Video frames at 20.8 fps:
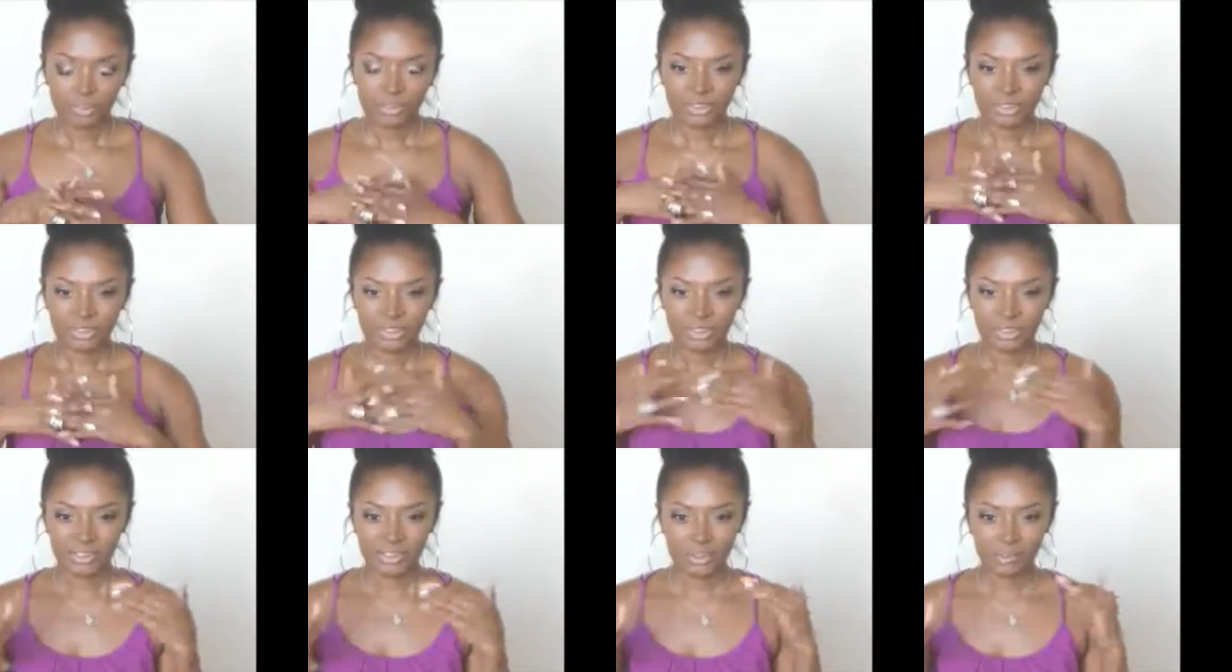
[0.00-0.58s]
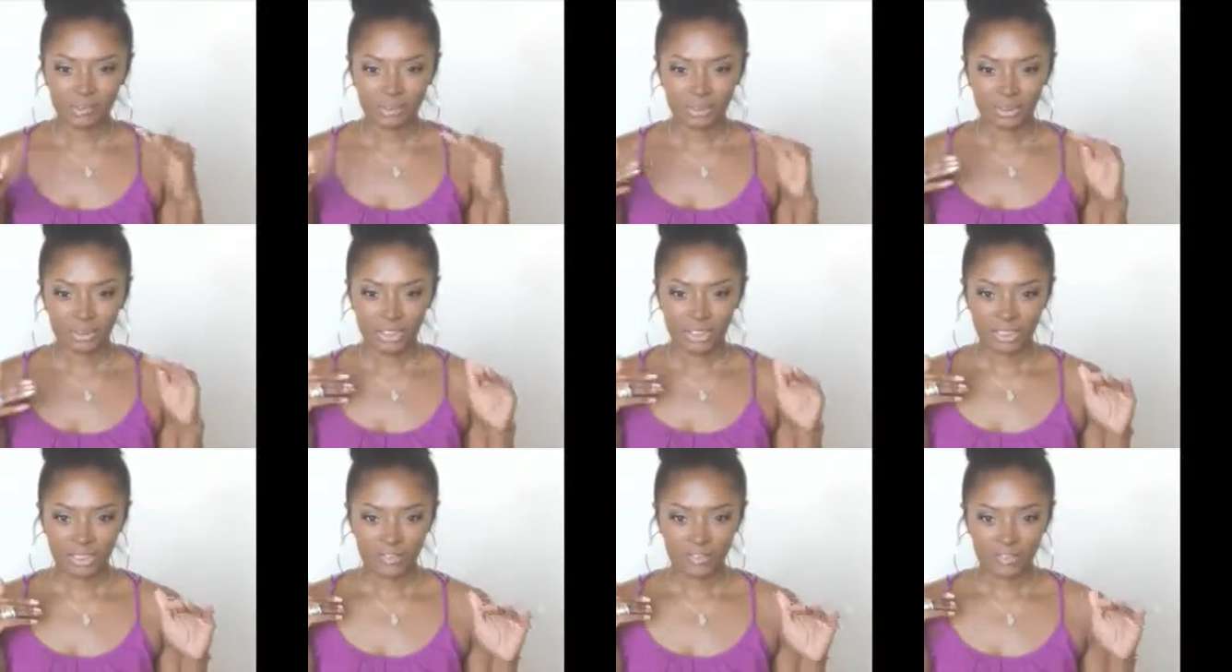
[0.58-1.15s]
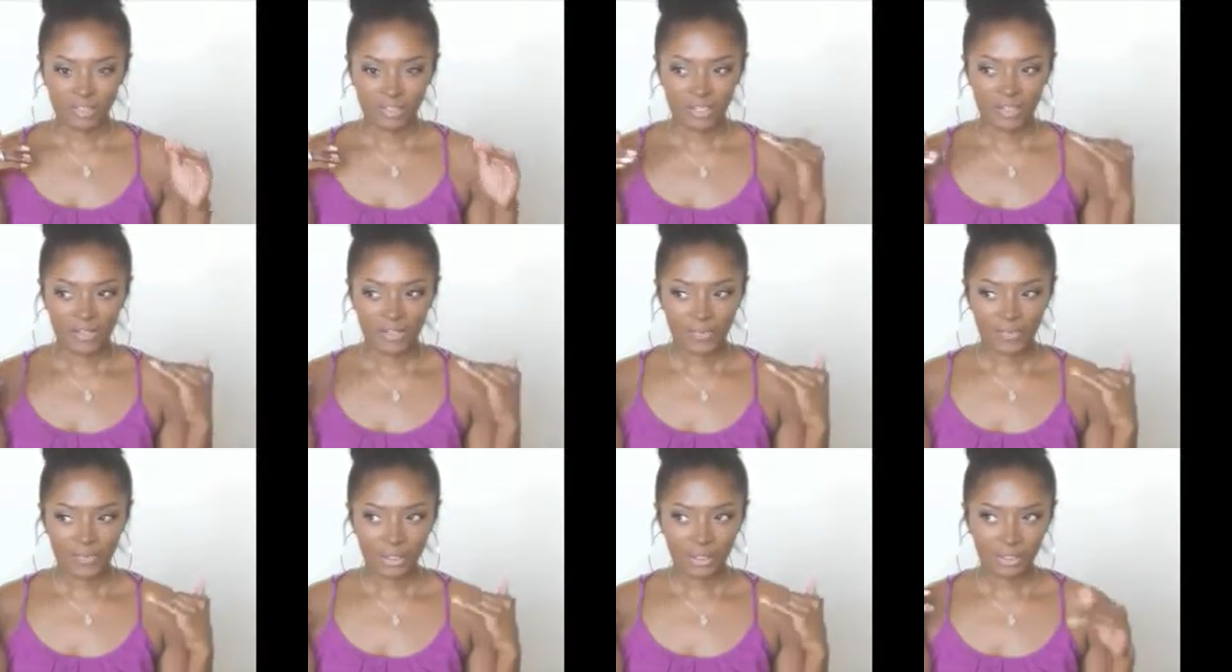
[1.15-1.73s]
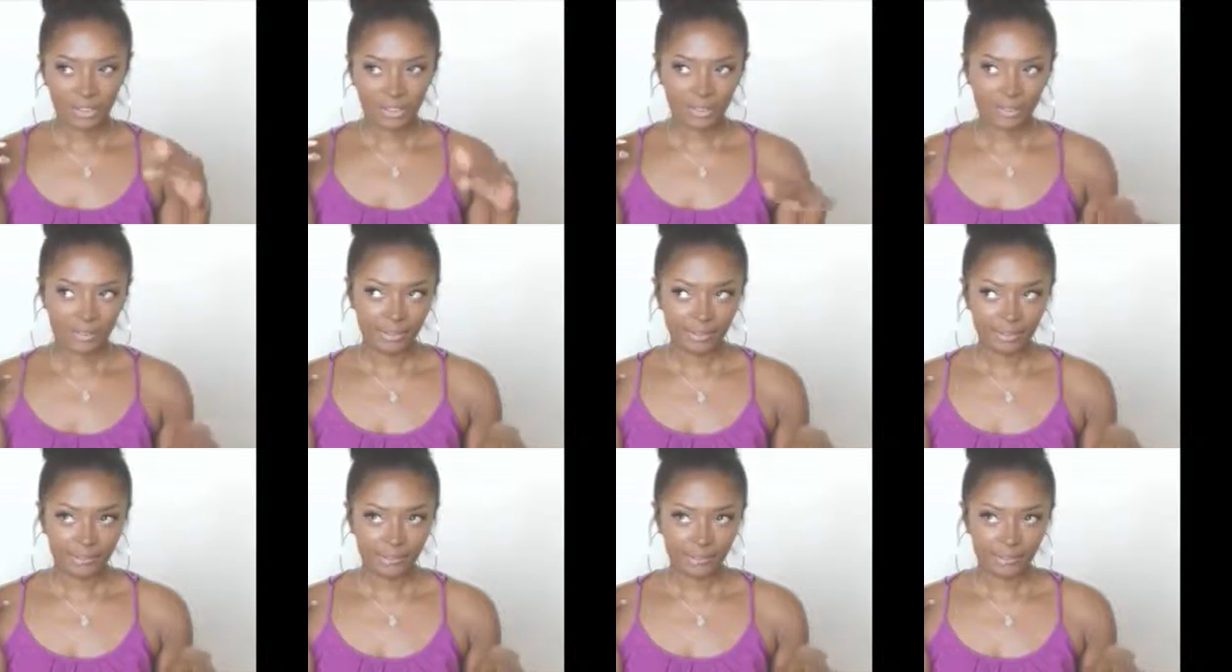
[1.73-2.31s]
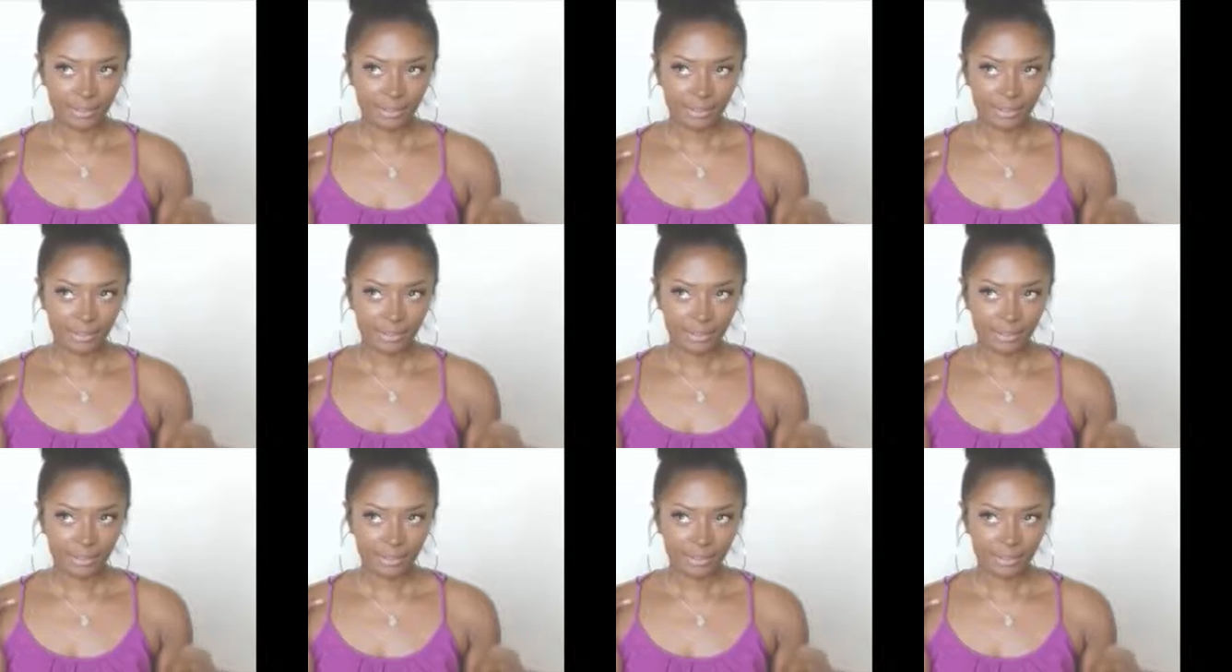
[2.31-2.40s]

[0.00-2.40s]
there's just a couple things that I thought of